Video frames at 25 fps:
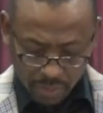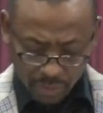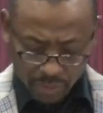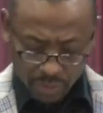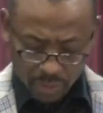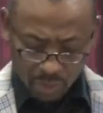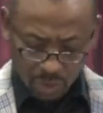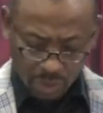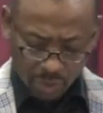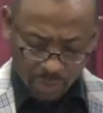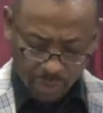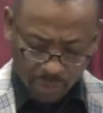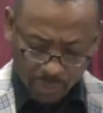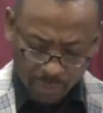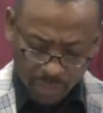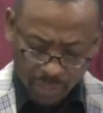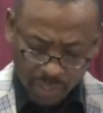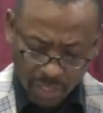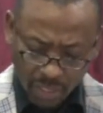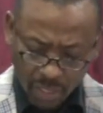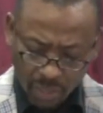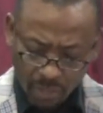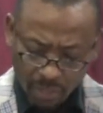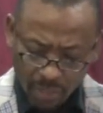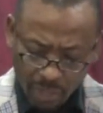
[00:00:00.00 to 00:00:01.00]
is God
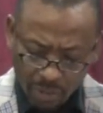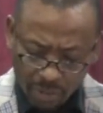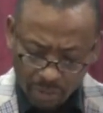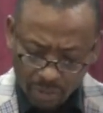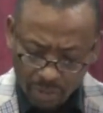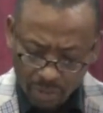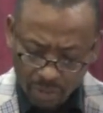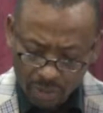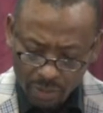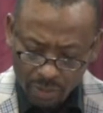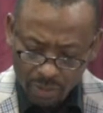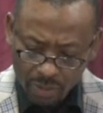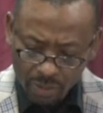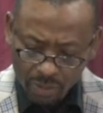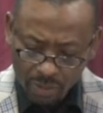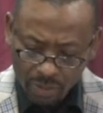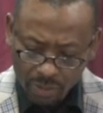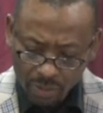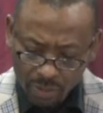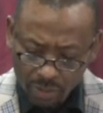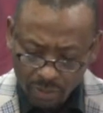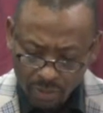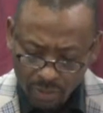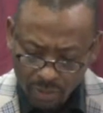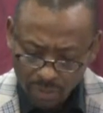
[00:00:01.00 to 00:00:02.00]
speaking about
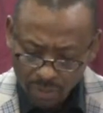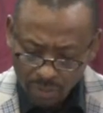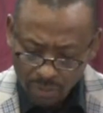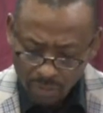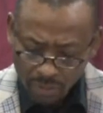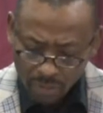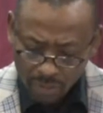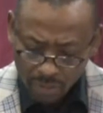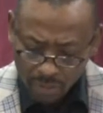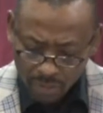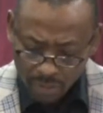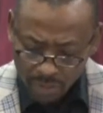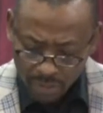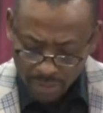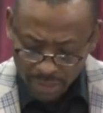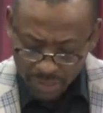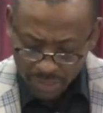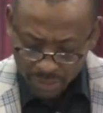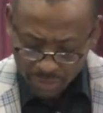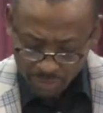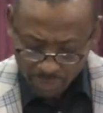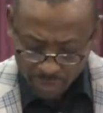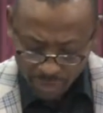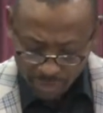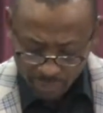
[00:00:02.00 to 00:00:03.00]

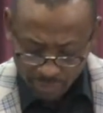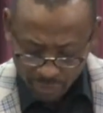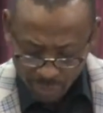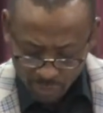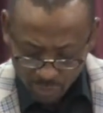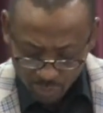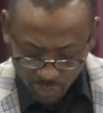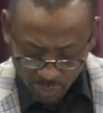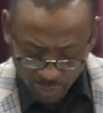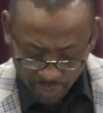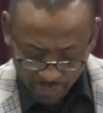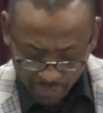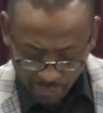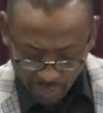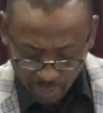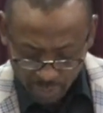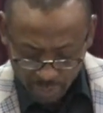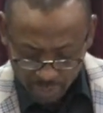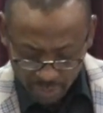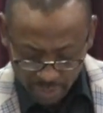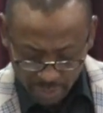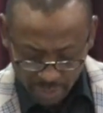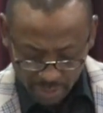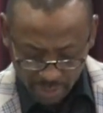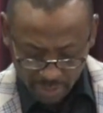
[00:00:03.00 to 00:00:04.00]
Israel. Verse 24, I'll
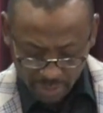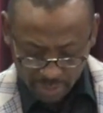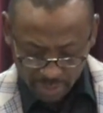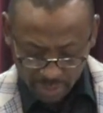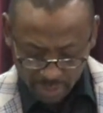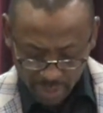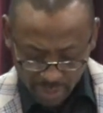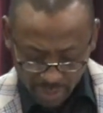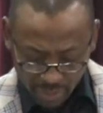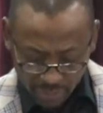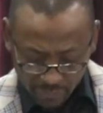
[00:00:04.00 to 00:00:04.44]
start.